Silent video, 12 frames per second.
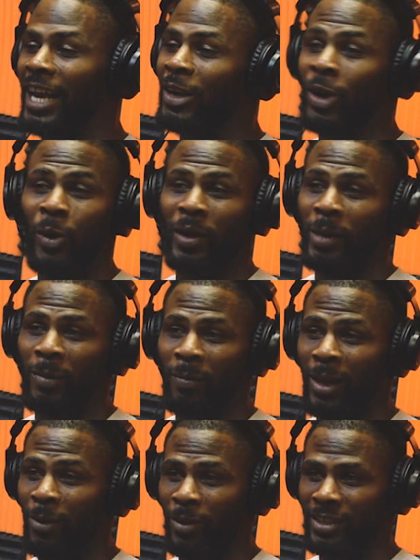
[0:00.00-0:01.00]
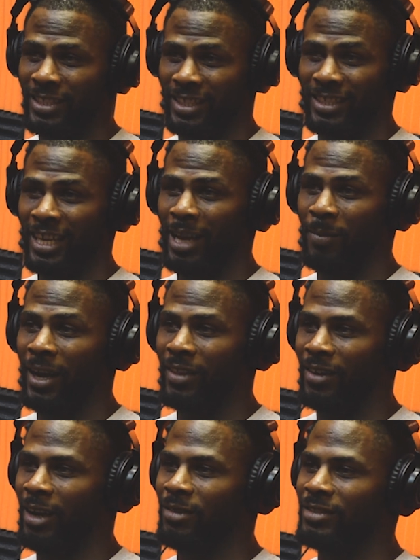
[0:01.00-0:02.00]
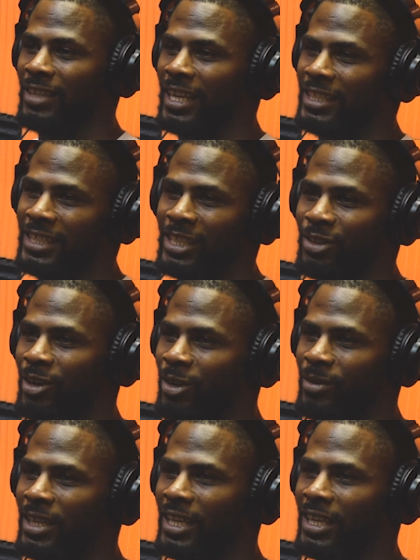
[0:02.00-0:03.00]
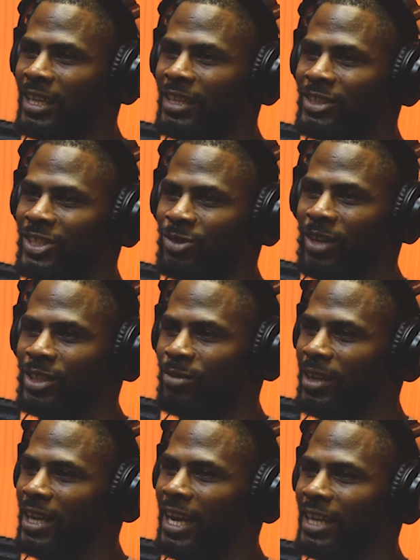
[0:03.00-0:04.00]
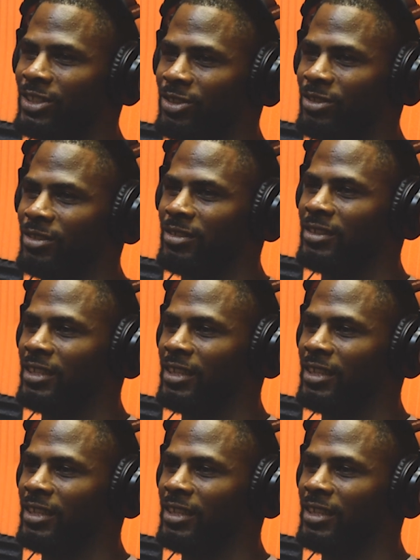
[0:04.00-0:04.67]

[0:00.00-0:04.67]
I didn't know what M M A was at the time either. I was an eighteen-year-old kid, just graduated high school,